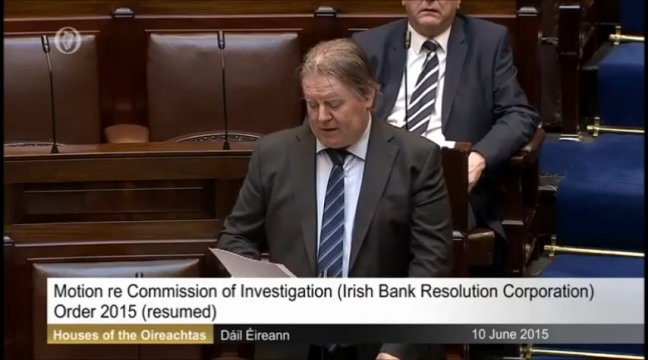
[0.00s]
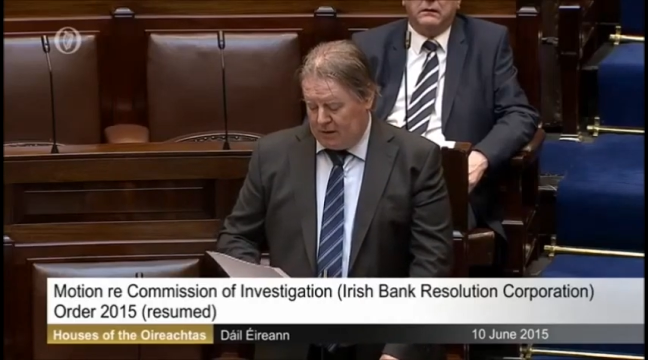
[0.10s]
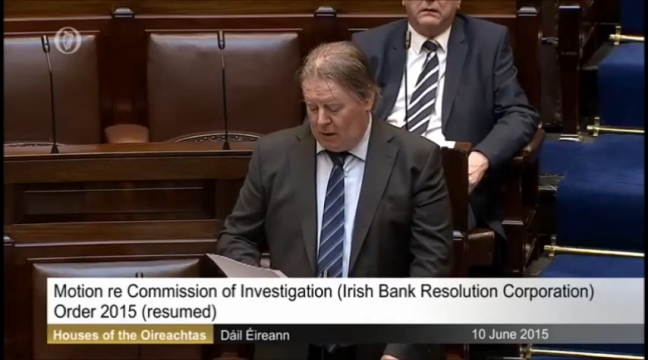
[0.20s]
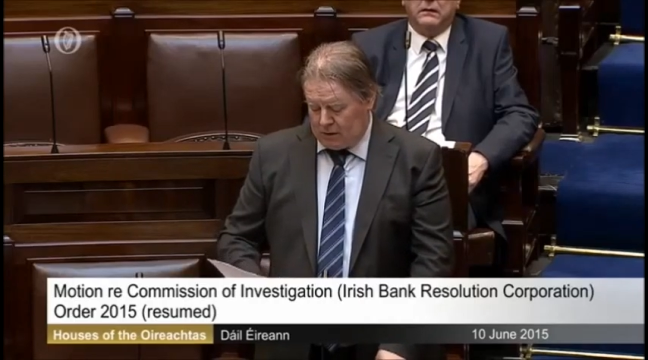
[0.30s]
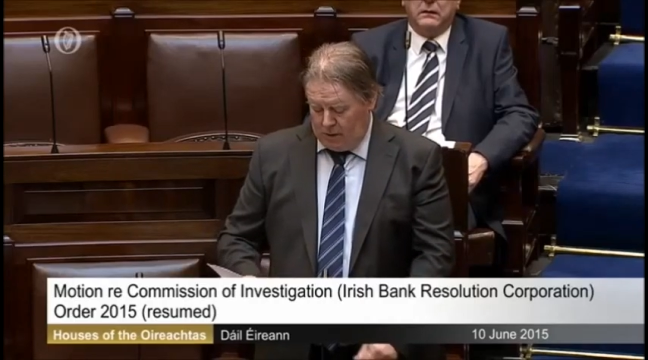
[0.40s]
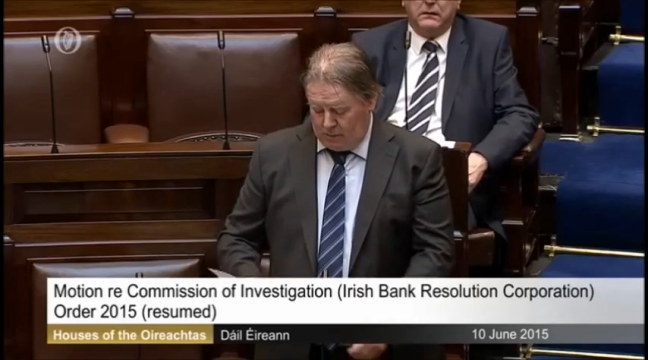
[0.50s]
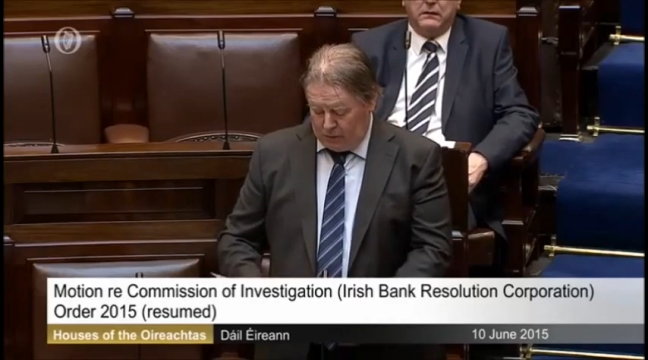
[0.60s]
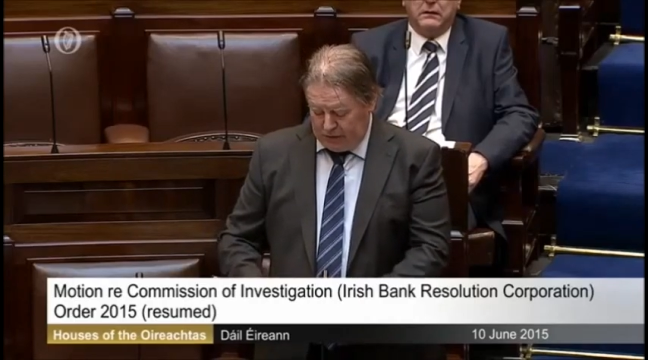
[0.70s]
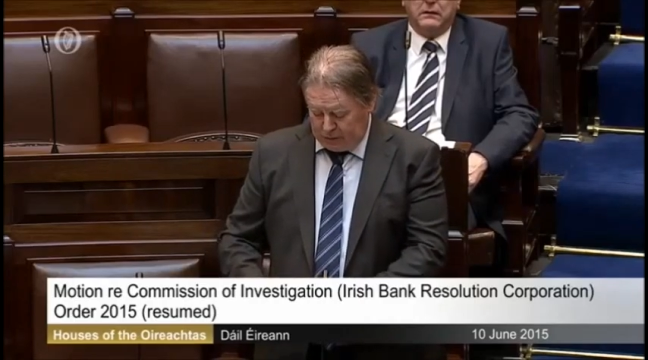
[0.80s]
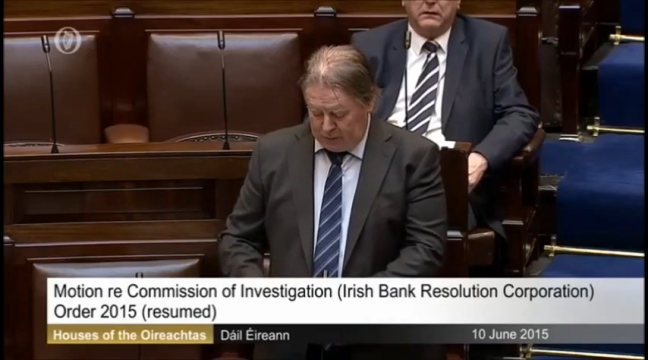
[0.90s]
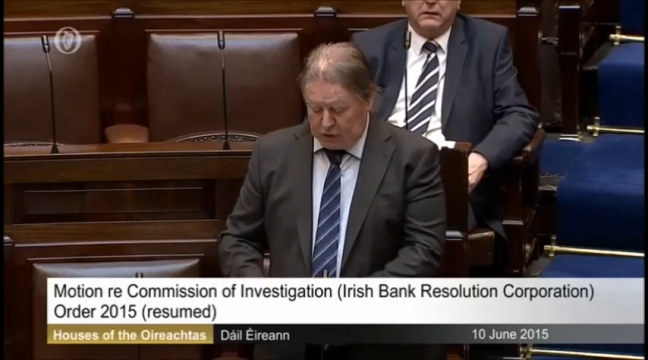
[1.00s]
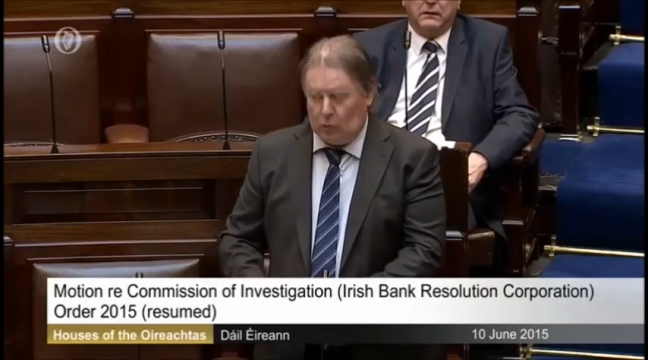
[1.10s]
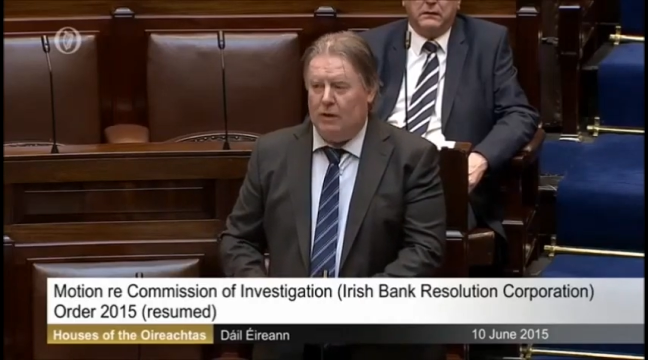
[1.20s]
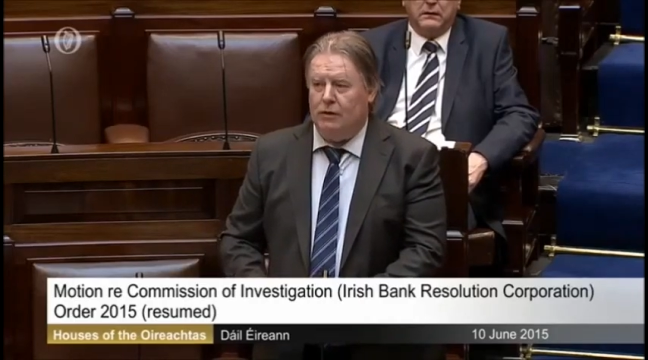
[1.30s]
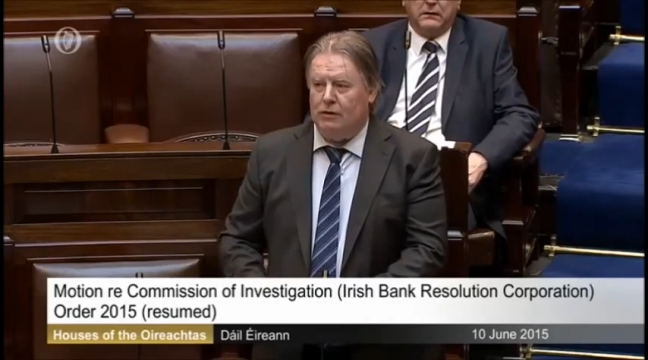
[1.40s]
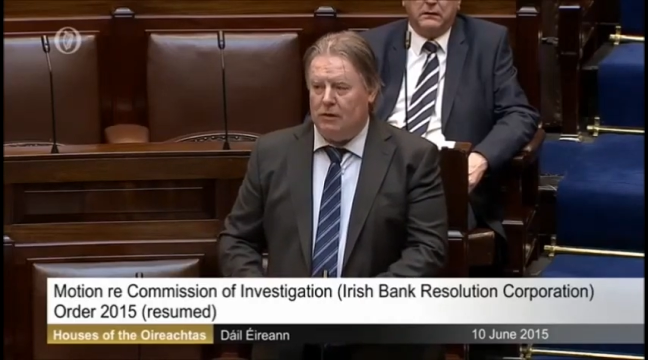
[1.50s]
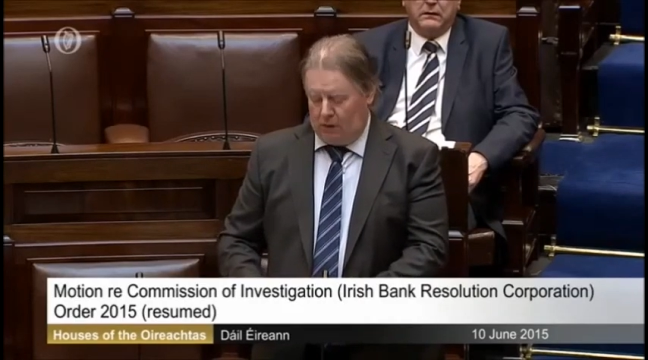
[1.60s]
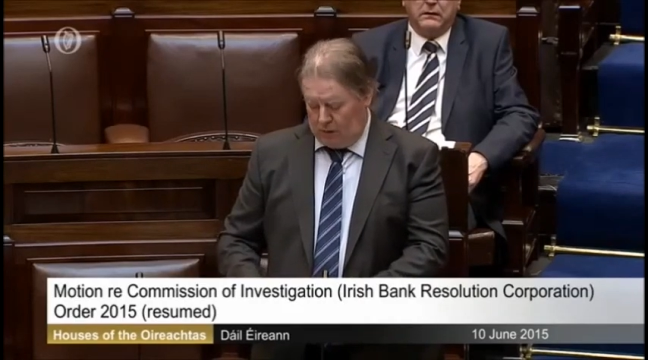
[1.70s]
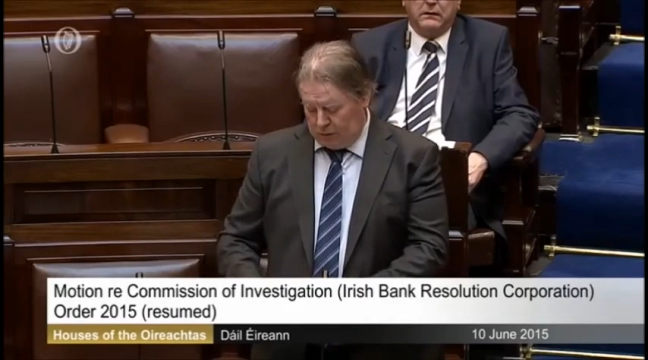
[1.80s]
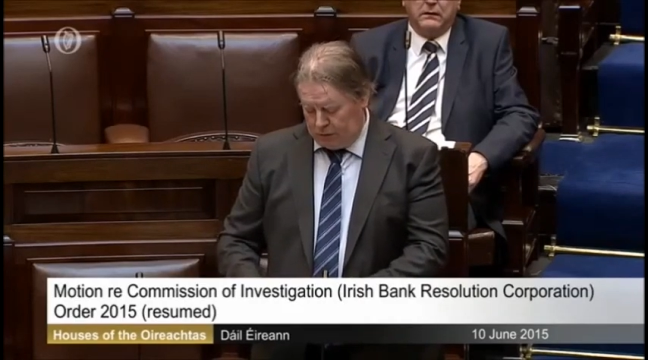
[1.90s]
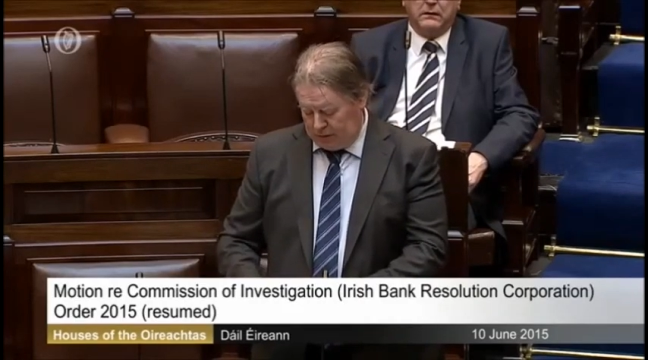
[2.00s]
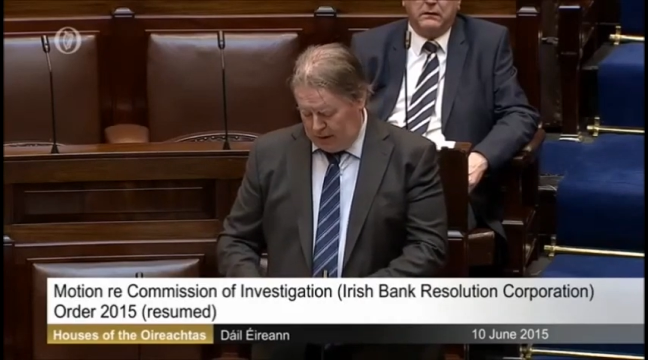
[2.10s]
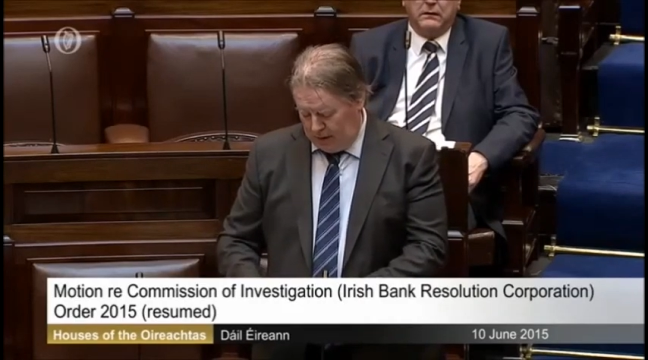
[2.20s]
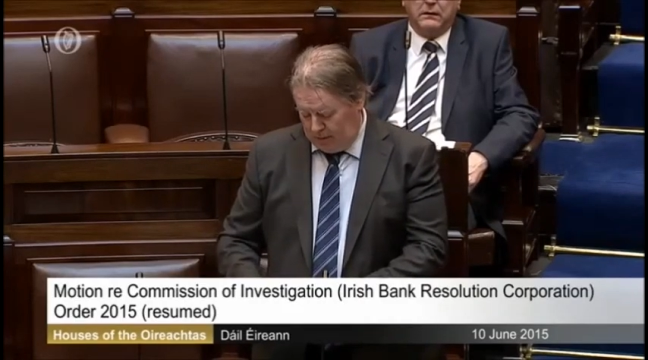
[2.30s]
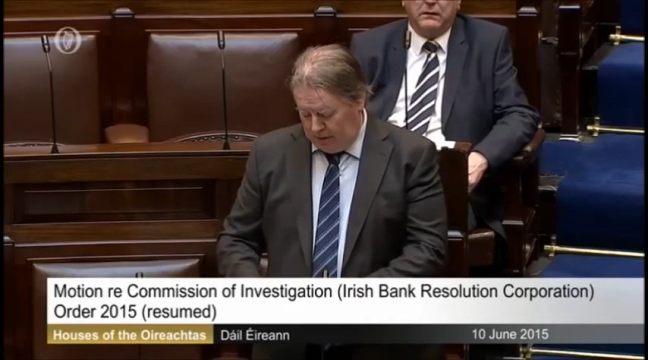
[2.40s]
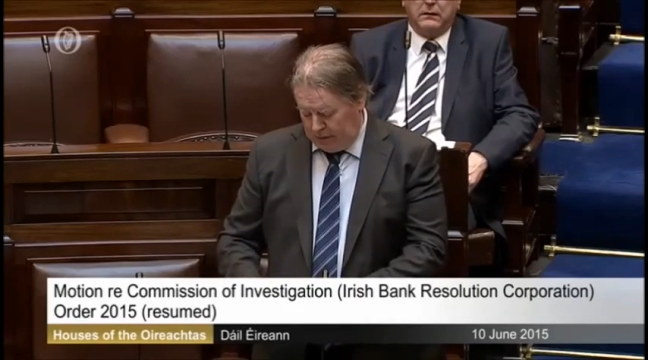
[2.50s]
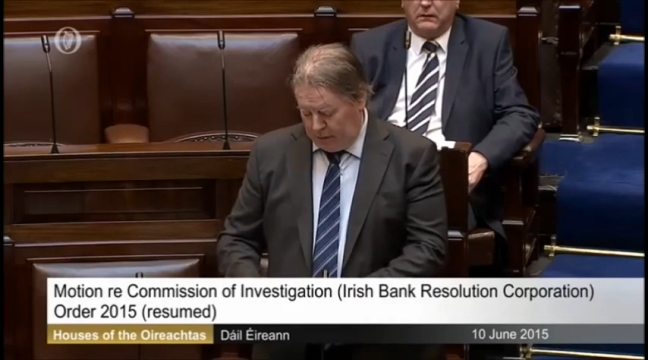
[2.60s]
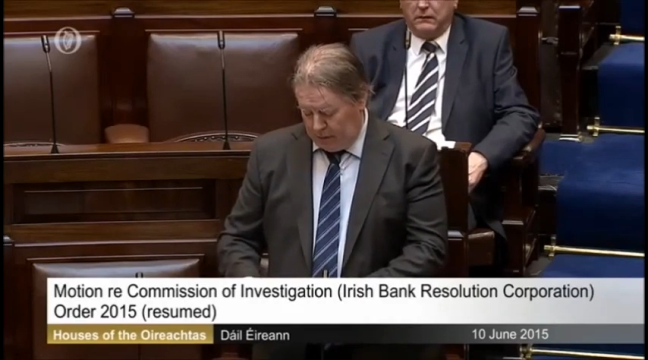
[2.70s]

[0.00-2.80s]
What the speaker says: a knockdown price which squandered €100 million of